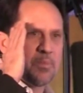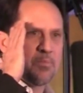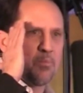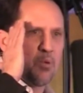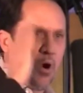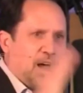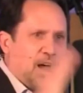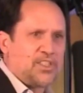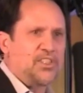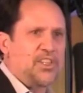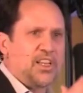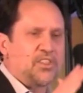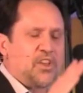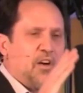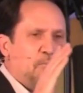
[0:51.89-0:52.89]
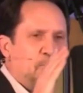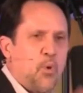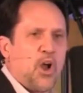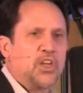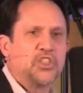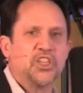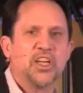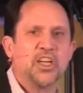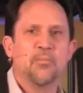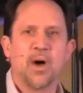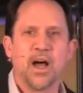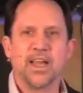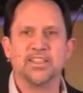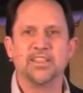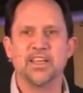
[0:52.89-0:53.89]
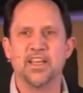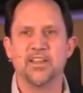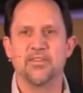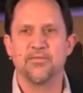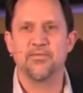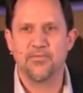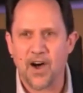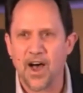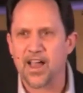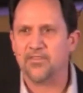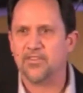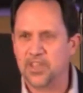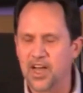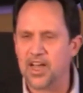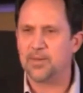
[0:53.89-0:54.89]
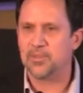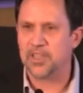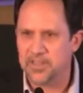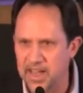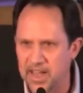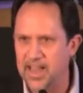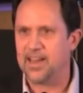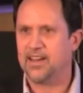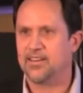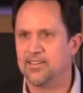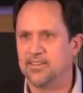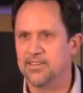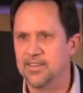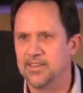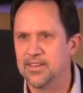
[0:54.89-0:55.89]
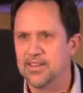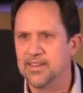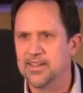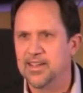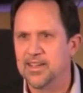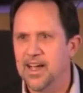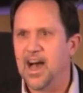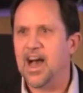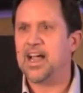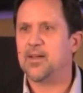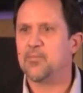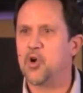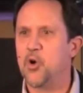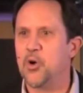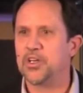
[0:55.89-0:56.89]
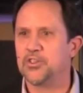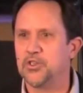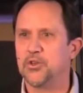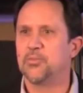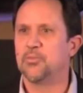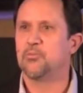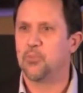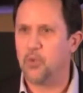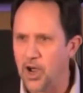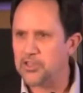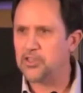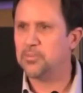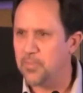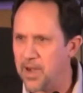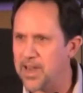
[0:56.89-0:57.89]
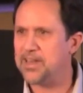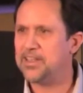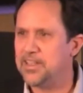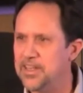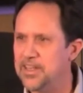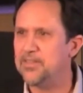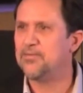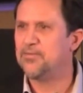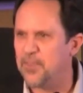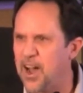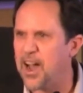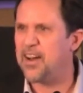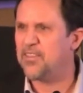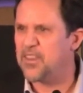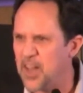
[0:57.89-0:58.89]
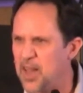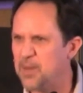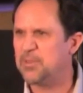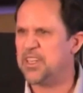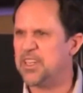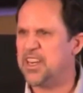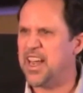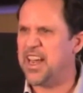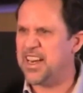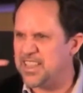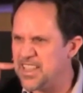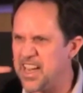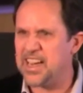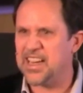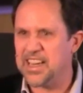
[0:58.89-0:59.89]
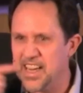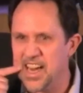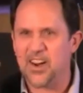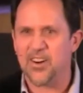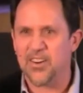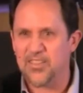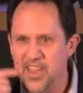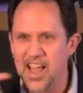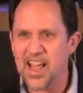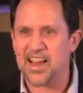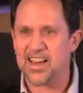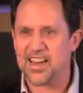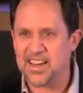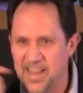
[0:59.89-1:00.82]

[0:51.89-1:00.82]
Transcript: process of brushing my teeth 5 times a day. I am going to brush my teeth 5 times a day to take care of that